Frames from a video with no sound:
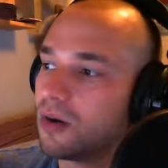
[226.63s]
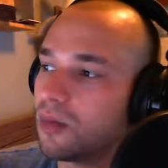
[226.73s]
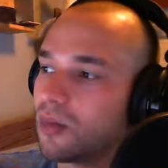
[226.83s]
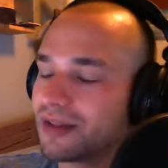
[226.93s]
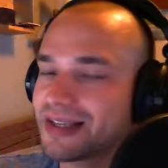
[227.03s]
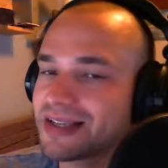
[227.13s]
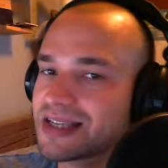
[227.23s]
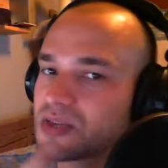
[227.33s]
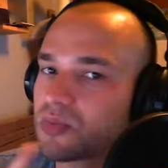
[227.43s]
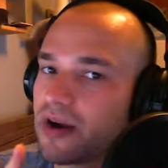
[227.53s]
Well, this
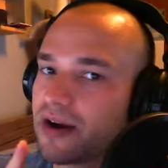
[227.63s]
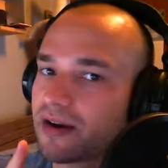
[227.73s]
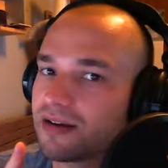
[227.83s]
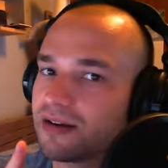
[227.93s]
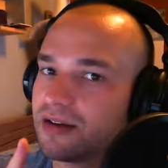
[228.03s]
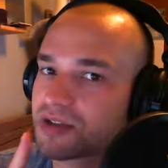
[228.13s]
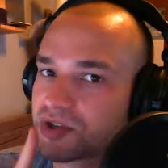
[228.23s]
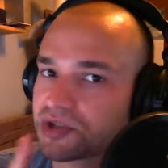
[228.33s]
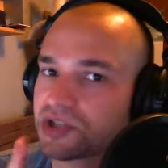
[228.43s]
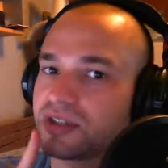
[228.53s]
is where,
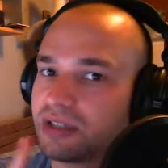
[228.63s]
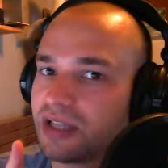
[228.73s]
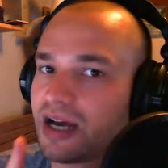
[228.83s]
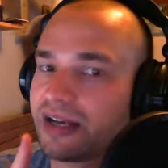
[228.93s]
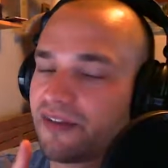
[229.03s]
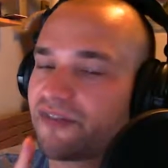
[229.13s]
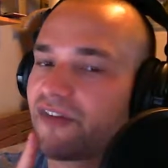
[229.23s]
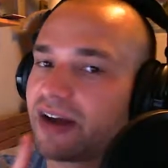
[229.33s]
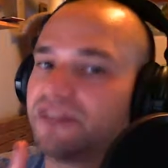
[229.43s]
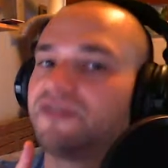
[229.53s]
searching online, I
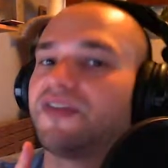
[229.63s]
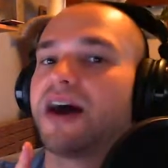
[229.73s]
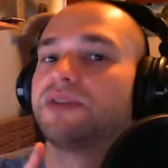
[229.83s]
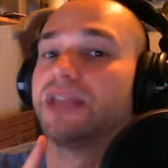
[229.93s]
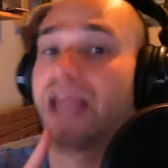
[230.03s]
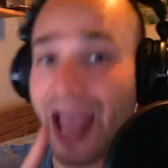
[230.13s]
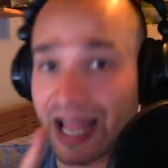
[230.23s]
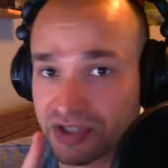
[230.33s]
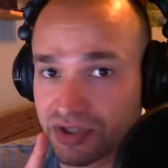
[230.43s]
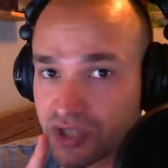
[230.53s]
finally found the
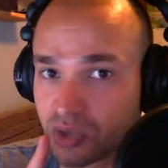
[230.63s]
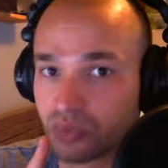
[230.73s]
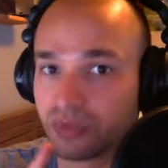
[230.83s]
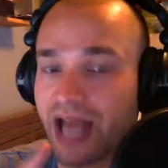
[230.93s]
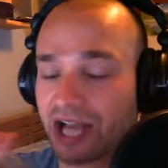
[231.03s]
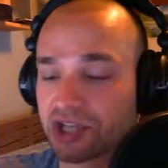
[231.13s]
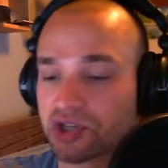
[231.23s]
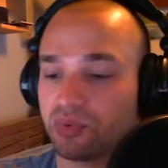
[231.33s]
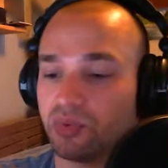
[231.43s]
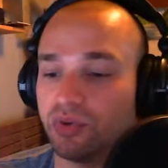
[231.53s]
answer to an
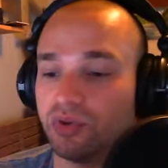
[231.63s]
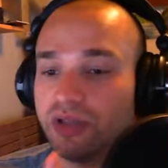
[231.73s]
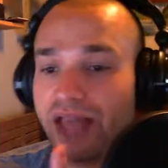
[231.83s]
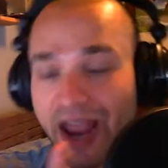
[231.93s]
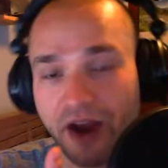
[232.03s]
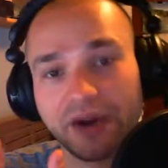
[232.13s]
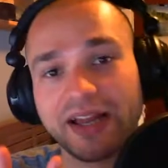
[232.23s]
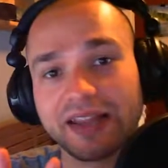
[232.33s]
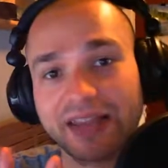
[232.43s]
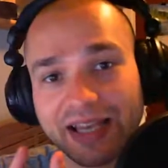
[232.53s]
actual
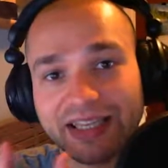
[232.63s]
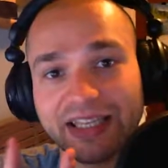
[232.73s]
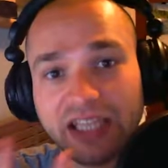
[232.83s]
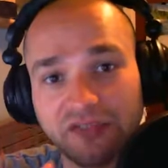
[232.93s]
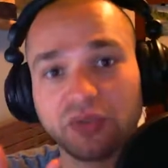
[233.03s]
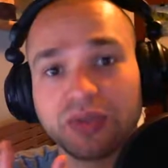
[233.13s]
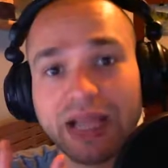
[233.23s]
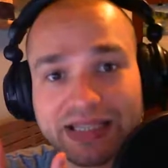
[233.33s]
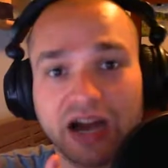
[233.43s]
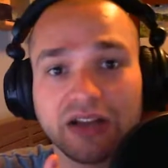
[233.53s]
area that can give you
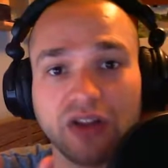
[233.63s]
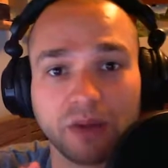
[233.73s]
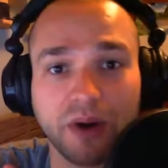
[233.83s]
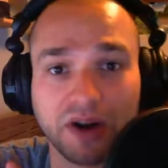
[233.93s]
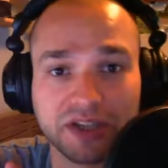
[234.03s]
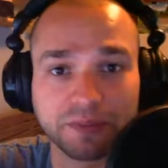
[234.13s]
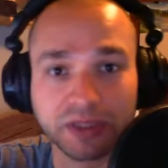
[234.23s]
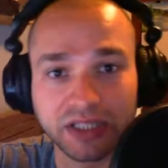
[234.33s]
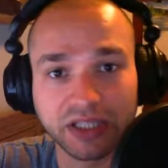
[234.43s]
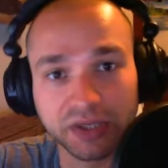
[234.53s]
that dialog box to
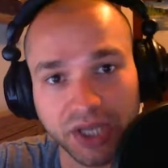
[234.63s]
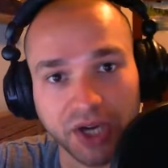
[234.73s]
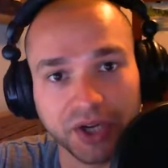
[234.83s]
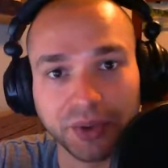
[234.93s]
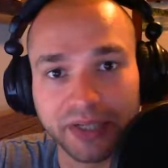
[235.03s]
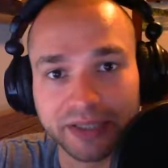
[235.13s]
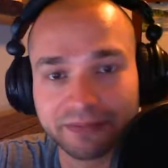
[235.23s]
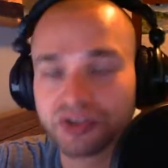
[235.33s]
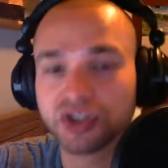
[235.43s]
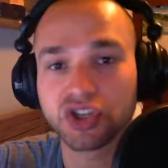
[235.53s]
put the unlock code
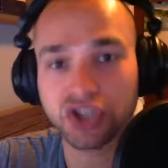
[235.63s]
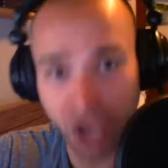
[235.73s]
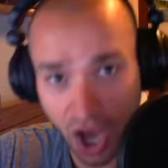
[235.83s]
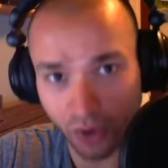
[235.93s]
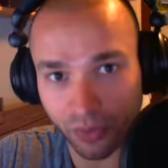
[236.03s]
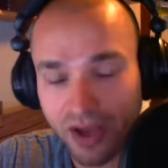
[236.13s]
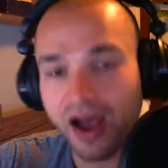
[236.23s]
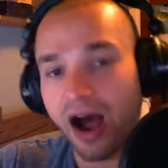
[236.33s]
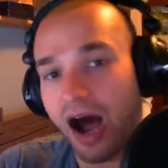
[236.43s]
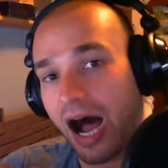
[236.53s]
in. So,
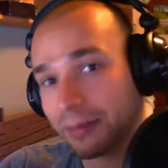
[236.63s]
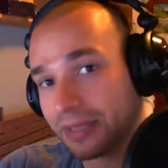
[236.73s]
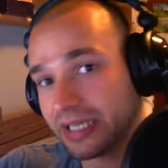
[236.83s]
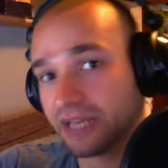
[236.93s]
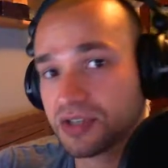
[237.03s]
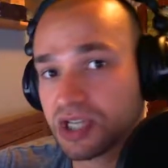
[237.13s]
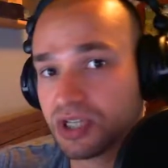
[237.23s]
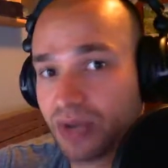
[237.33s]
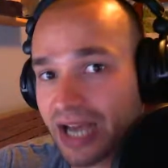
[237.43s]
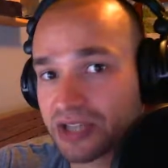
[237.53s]
I'm going to give it to
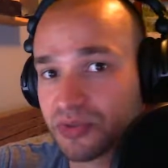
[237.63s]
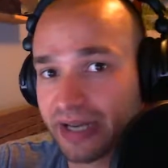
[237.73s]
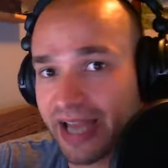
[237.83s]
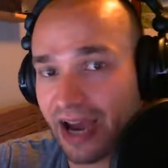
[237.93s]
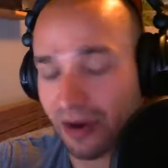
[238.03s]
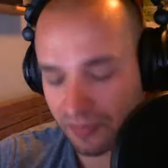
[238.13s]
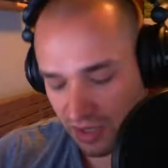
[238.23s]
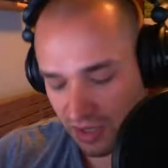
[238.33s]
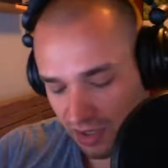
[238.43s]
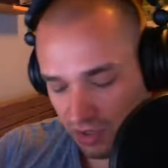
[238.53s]
you guys right now.
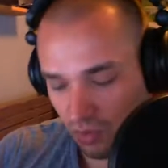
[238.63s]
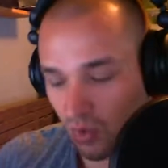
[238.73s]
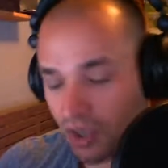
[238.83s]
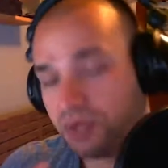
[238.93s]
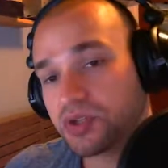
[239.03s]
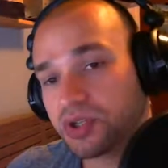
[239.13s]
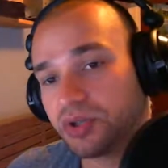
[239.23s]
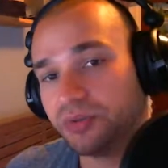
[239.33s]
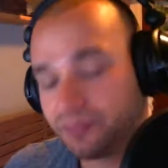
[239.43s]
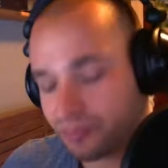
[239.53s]
What you
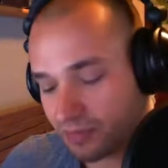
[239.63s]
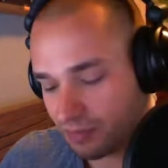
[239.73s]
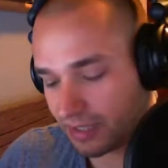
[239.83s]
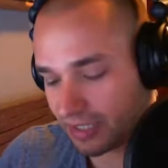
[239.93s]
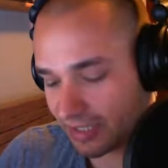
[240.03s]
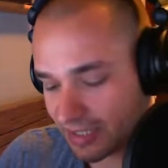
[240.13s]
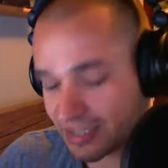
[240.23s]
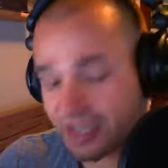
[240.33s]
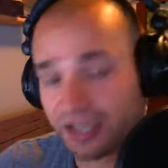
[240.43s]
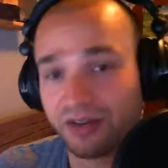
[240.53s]
do,
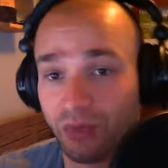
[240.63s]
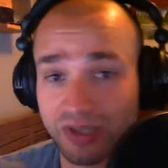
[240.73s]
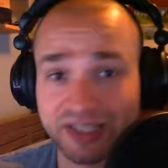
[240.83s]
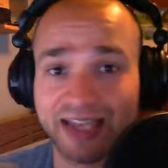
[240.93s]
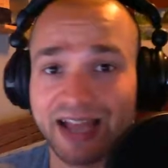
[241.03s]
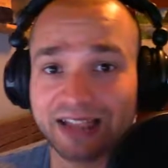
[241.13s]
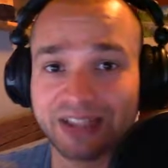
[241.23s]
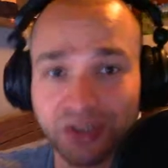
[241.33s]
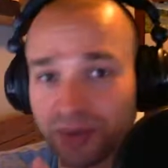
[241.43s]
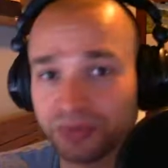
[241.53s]
because, once again,
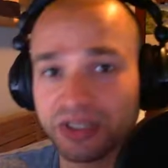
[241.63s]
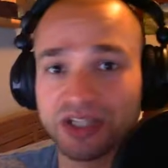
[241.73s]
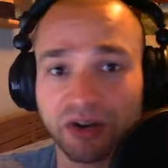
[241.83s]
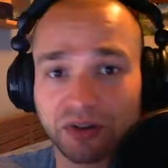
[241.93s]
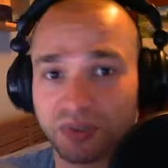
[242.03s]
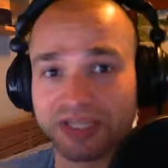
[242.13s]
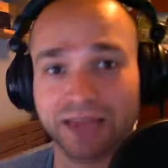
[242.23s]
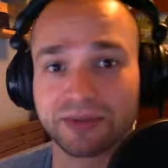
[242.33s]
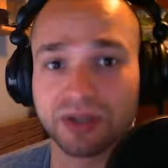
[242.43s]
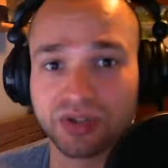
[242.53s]
you don't need to go to a
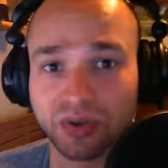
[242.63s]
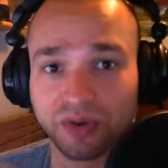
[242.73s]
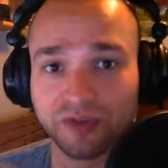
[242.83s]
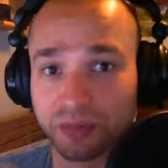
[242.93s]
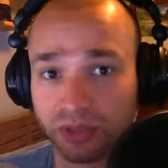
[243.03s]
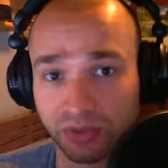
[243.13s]
Samsung store for them to